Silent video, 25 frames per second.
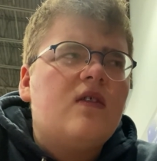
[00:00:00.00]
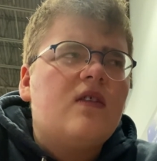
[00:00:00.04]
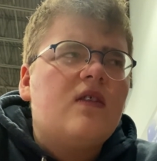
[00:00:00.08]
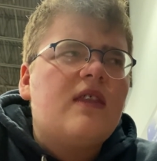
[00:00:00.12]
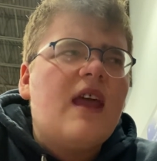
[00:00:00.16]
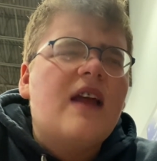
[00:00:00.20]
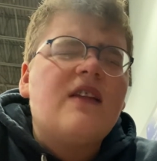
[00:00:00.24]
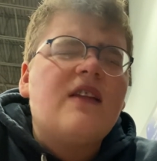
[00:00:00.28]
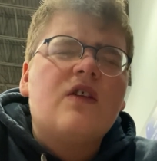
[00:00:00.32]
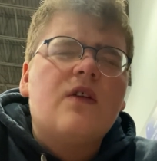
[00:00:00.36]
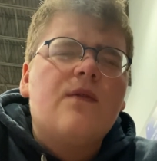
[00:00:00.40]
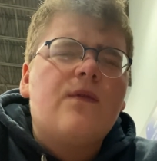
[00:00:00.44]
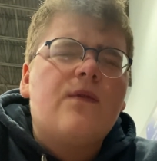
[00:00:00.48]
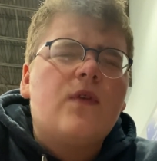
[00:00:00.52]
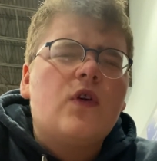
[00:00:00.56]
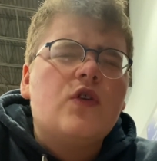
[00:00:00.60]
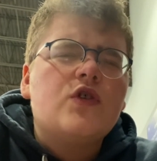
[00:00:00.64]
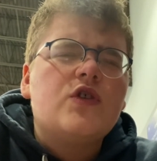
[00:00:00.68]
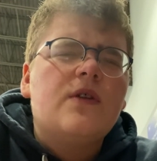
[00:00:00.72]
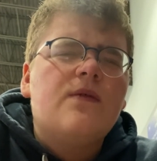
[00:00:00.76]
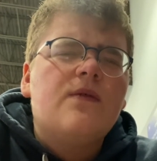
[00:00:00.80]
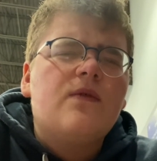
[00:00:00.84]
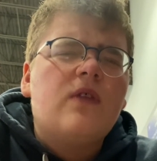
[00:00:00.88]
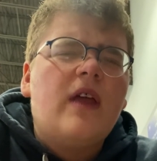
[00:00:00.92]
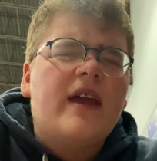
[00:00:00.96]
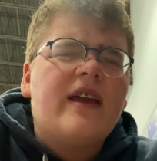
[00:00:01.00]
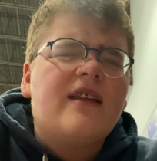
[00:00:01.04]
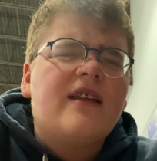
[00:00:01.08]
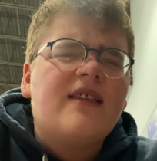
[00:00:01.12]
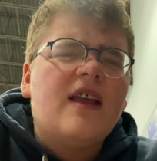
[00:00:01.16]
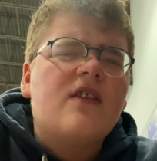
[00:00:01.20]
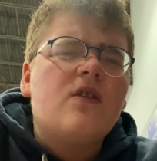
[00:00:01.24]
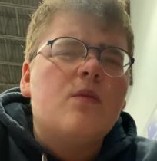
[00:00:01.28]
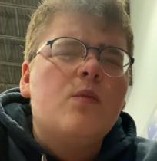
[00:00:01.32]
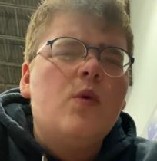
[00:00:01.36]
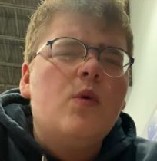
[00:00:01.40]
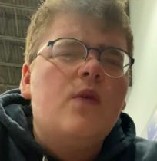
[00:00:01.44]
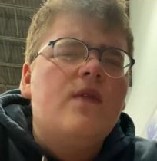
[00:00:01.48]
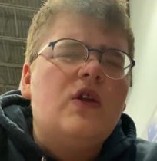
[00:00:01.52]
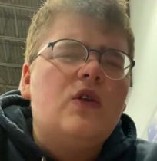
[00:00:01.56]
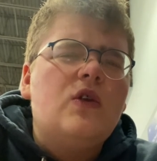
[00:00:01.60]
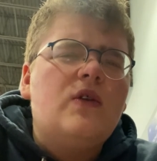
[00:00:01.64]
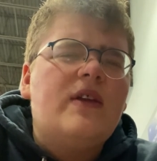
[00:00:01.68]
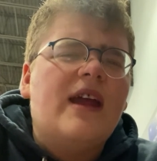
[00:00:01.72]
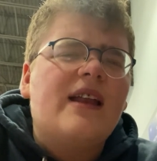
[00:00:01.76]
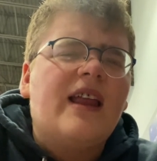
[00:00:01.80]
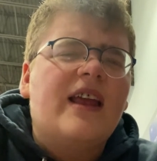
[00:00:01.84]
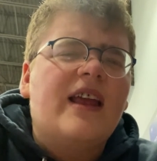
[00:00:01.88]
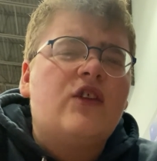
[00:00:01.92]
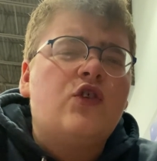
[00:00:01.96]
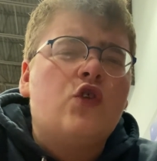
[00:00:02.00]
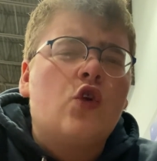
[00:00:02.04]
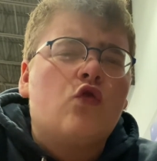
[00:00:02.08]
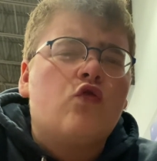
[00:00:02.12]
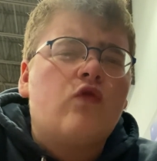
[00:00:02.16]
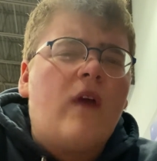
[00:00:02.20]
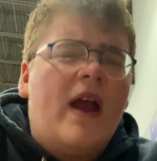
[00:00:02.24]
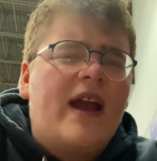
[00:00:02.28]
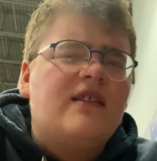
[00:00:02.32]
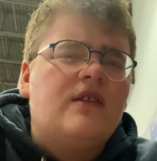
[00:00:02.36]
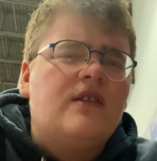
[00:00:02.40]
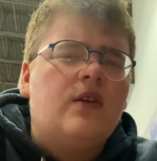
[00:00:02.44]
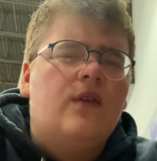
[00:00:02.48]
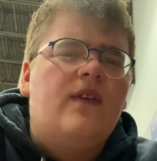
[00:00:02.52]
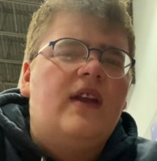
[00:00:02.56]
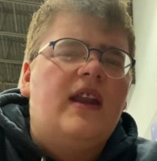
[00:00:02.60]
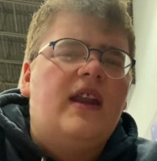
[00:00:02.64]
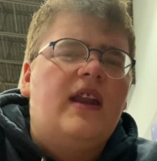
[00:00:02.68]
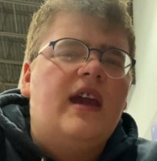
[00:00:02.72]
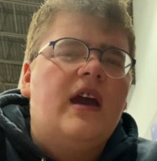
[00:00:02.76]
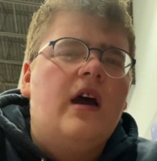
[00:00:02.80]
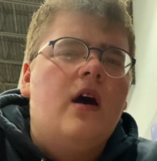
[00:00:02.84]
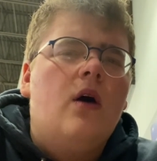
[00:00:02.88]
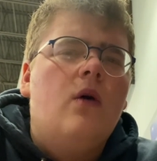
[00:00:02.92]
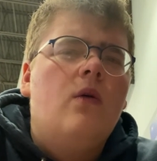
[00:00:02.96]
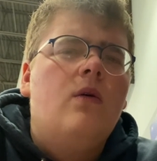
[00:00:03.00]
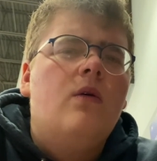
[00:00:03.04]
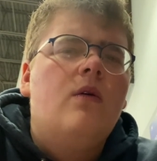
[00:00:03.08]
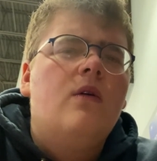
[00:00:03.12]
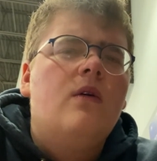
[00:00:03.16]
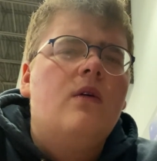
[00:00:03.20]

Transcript: that's a version of like, that's a movie you'd get like direct to video.